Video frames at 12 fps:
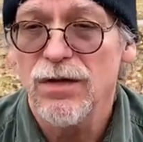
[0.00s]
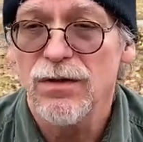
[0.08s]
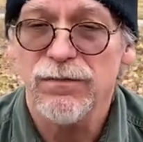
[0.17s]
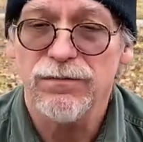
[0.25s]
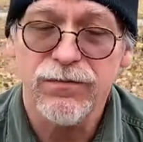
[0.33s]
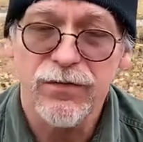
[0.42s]

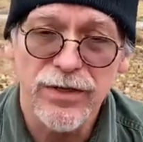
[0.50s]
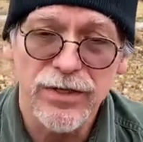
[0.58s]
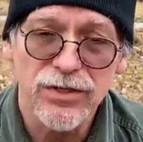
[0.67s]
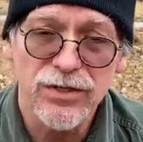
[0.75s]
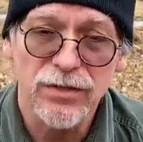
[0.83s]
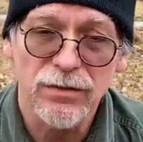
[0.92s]
the
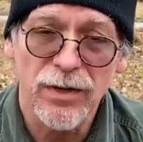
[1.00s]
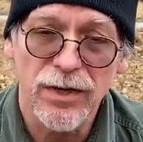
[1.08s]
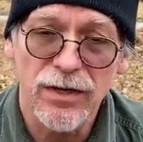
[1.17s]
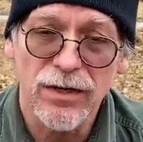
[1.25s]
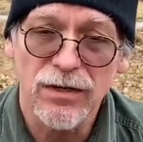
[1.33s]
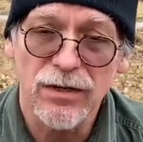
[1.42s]
French
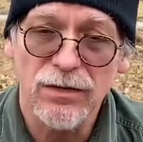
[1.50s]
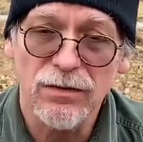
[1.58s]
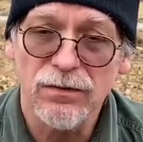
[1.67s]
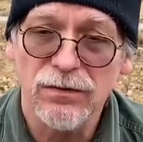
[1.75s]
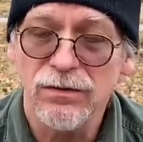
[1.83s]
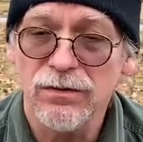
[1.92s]
Lebel.